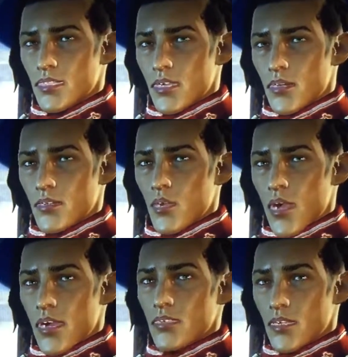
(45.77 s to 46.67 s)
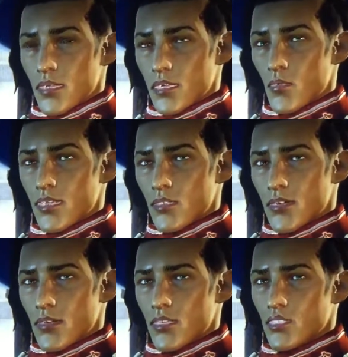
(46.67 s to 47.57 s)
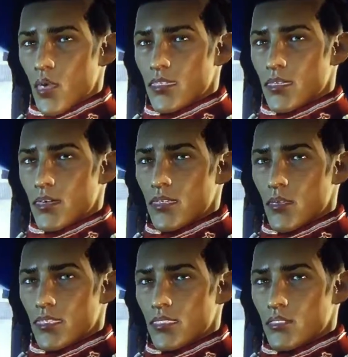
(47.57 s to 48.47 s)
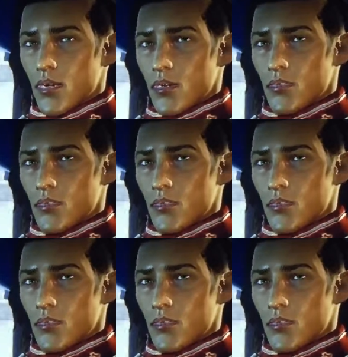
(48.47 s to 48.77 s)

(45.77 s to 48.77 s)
I had no idea you were interested in joining the Inquisition.